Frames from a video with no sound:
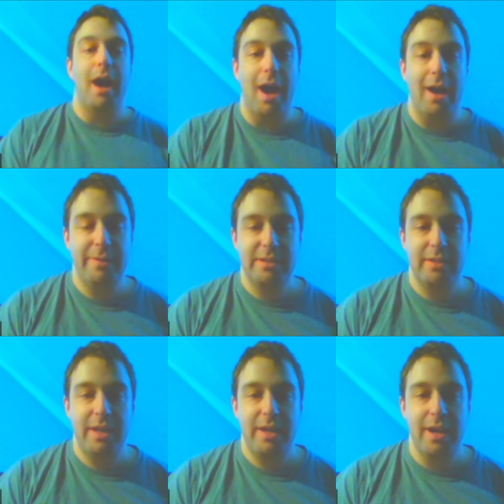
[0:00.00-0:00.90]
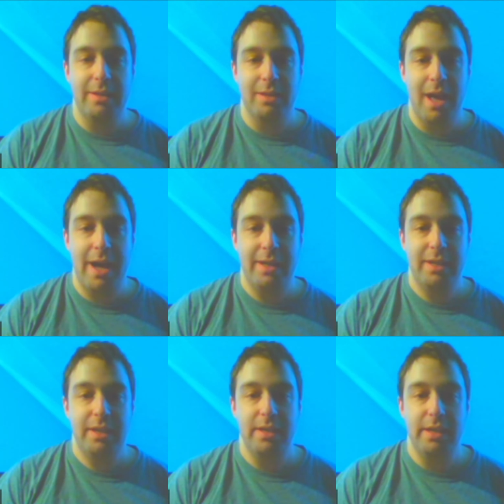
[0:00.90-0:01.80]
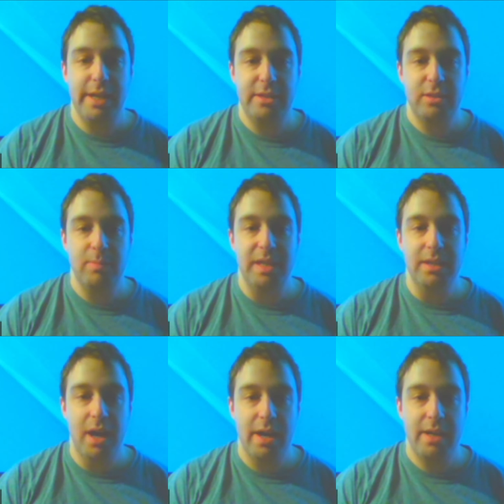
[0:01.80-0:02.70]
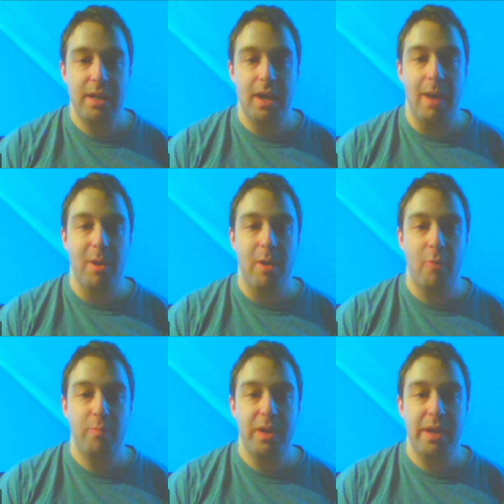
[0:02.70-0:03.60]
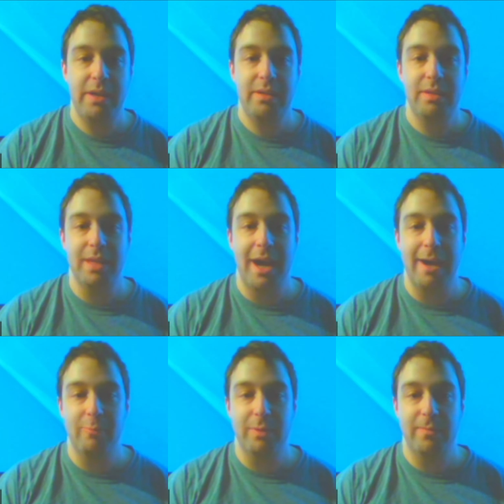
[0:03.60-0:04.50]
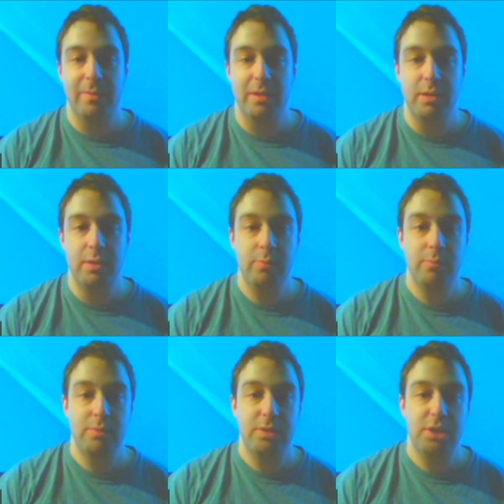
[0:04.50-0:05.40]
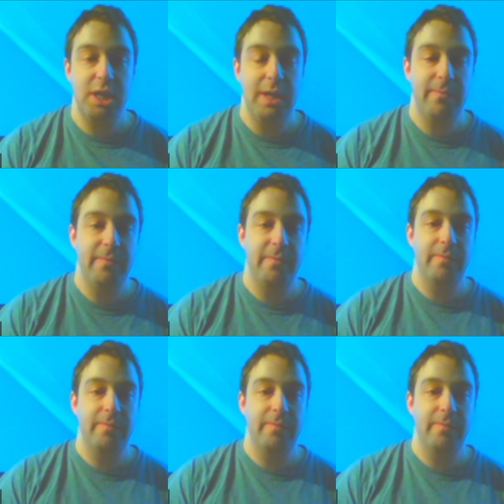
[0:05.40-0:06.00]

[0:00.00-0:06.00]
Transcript: Obviously, a lot needs to be done. I'm hoping that with the new chief,